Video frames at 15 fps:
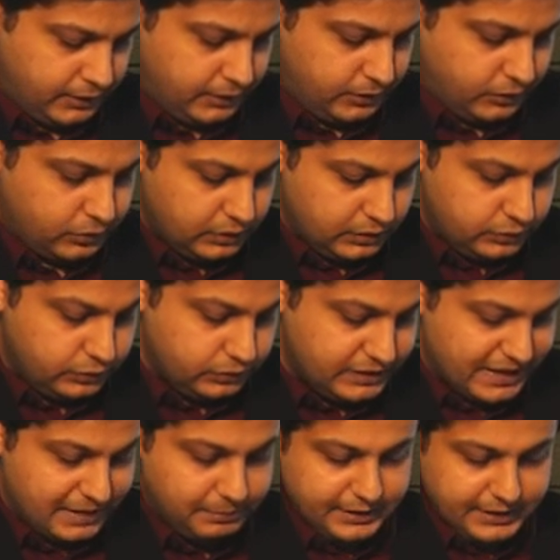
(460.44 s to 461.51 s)
Although
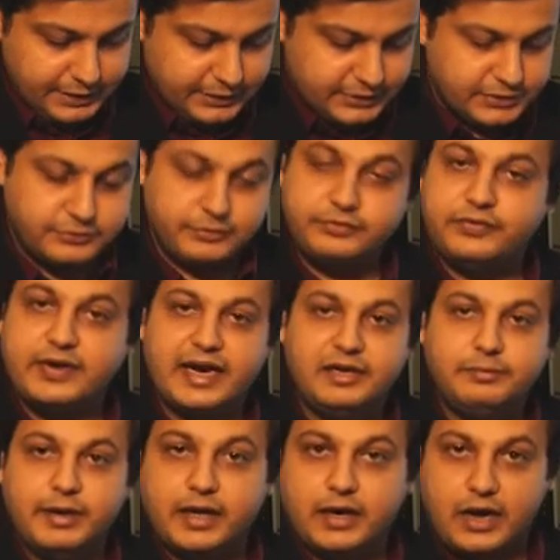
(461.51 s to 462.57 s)
the applications were filed
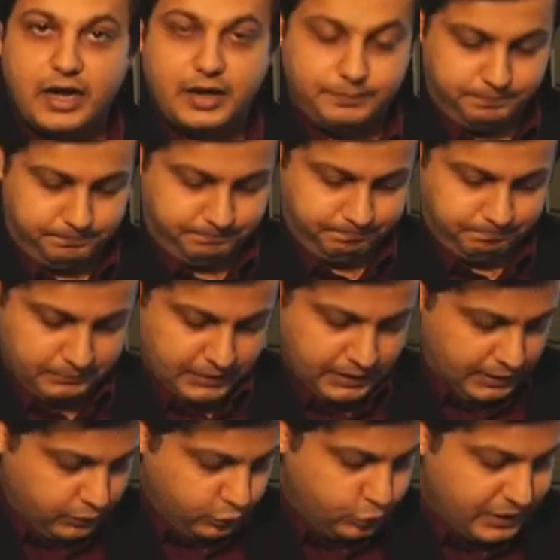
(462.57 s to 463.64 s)
by Ram,
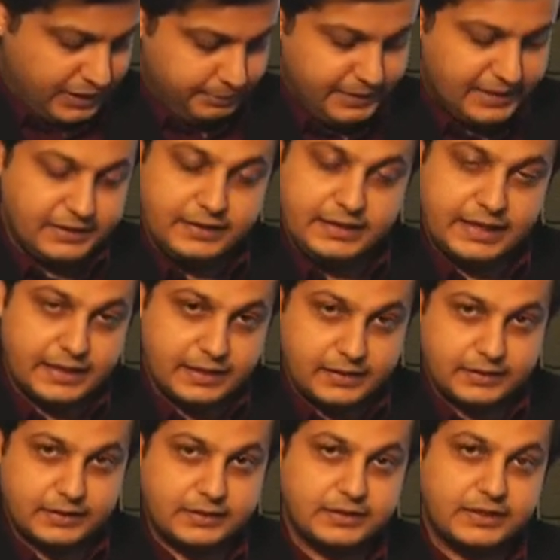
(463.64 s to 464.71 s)
who had made the
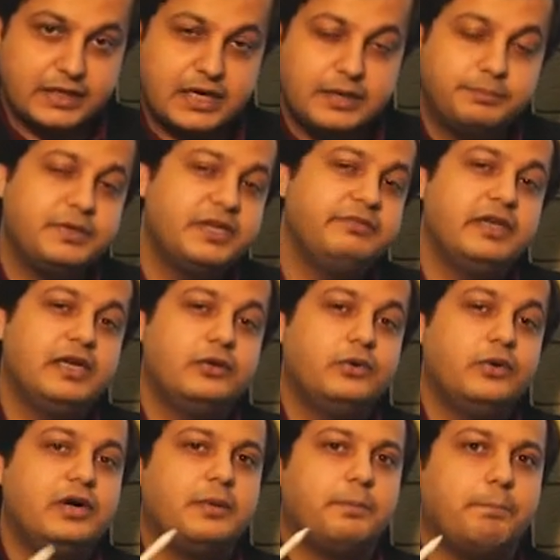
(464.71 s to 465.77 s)
error, the company will
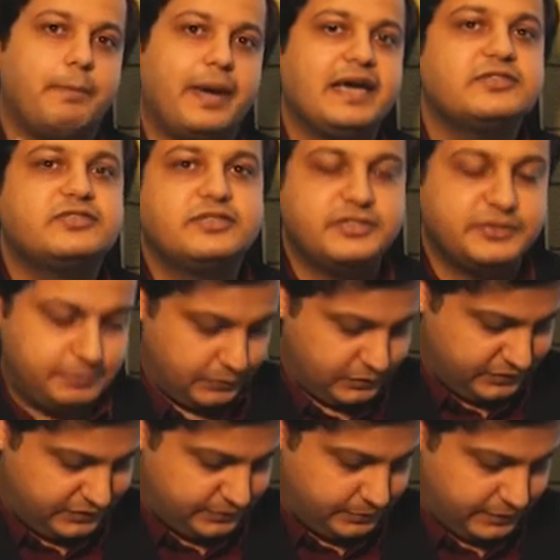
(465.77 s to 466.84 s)
hold Max
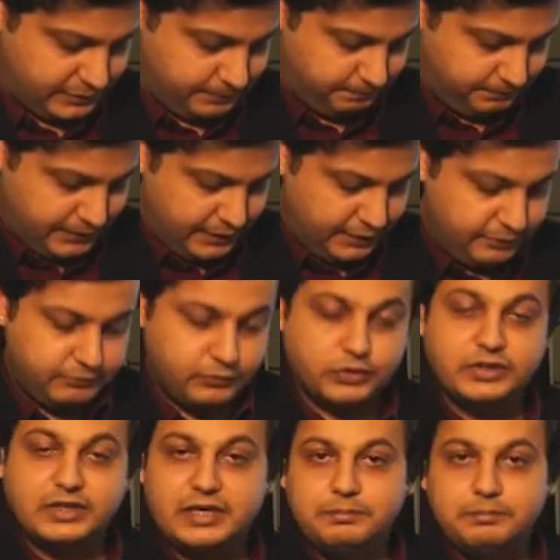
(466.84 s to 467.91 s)
responsible for
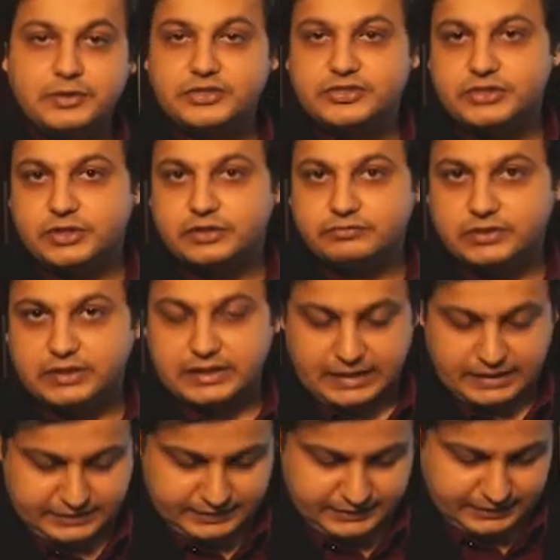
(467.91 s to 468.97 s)
the completion of the
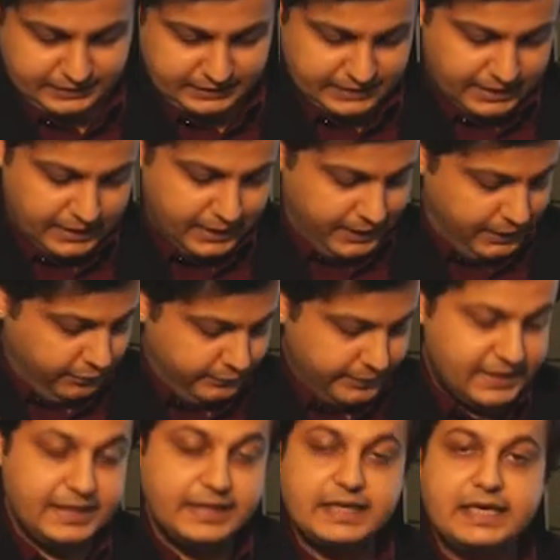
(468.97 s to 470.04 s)
task. When
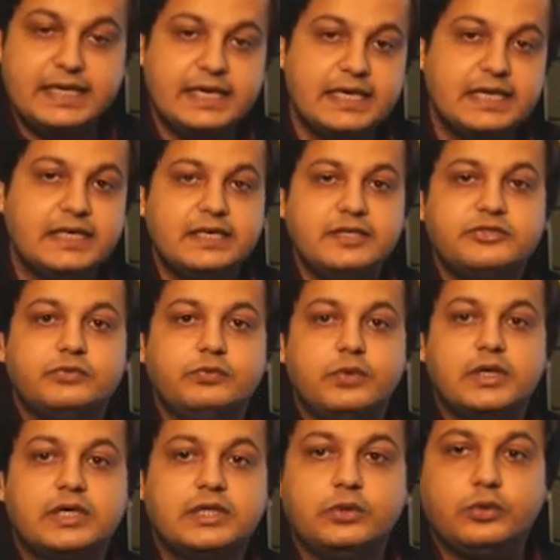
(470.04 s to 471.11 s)
he delegated his
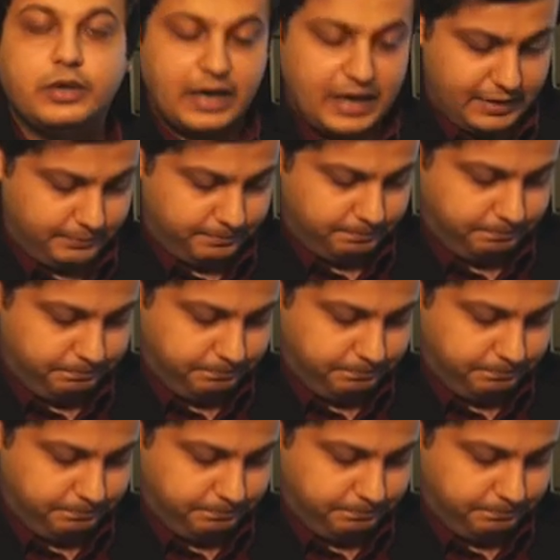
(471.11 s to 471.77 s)
work to Ram,